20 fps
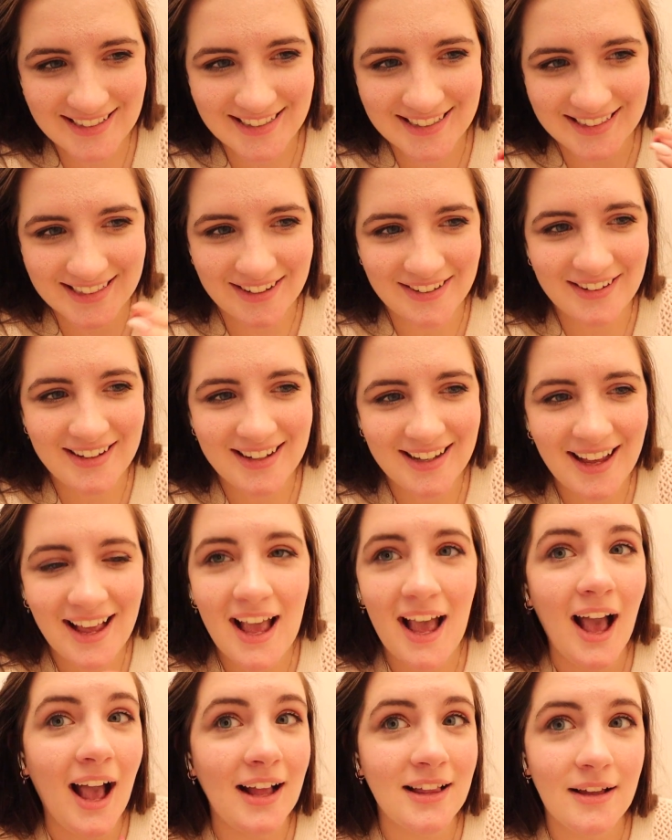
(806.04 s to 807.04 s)
so
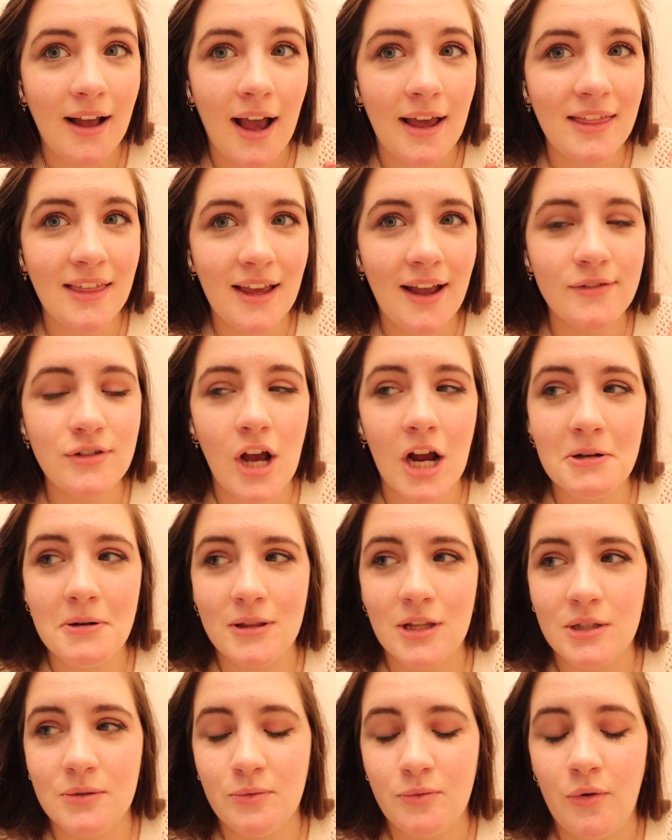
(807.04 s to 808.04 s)
I, I think I've talked
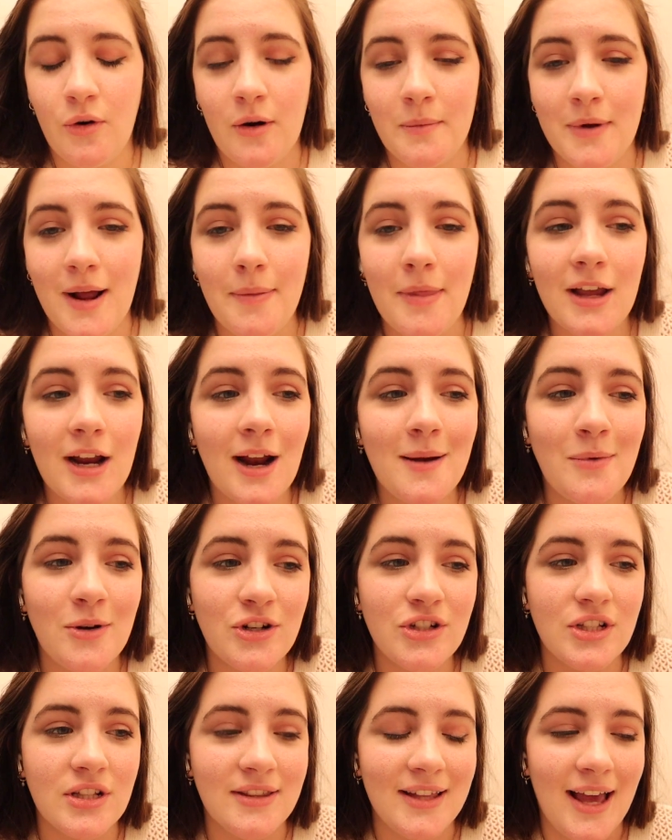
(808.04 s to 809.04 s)
about this before, but I'm the kind of
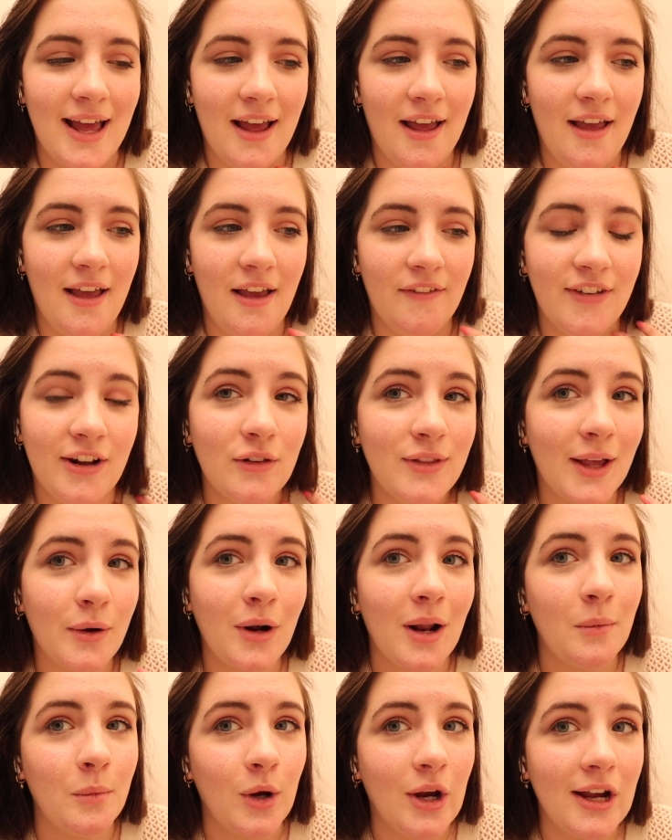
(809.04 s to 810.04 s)
person that if I don't like
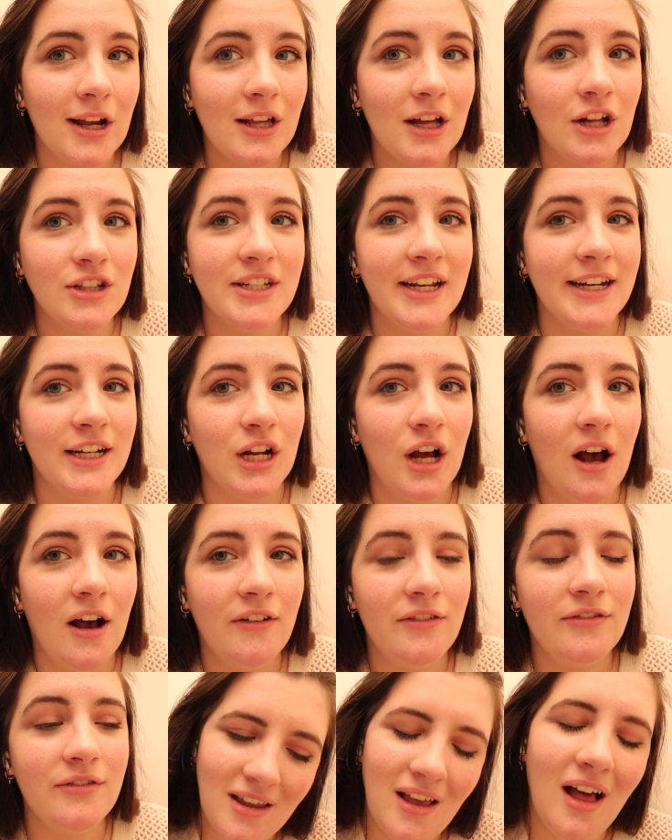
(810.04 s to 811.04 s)
what I'm wearing, I'll take it
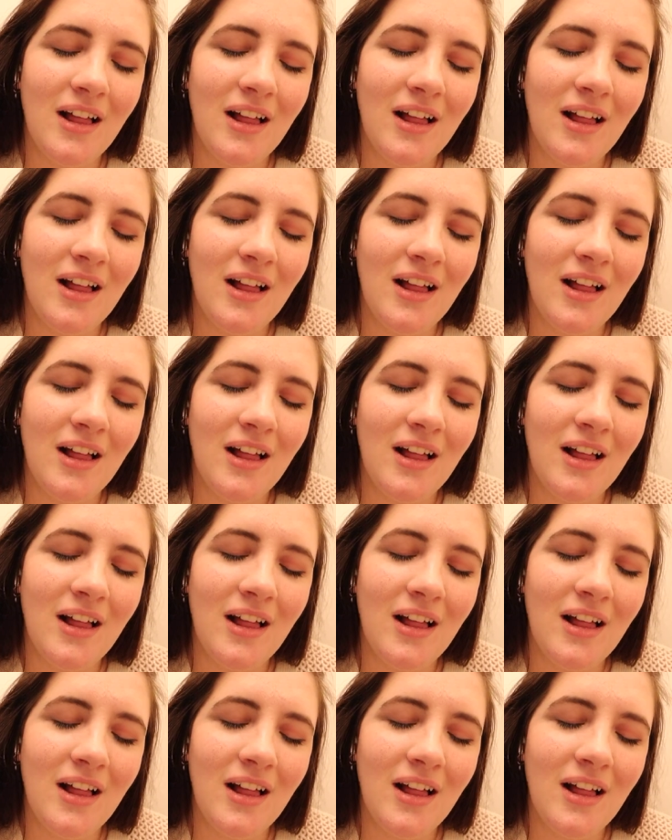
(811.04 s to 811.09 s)
off,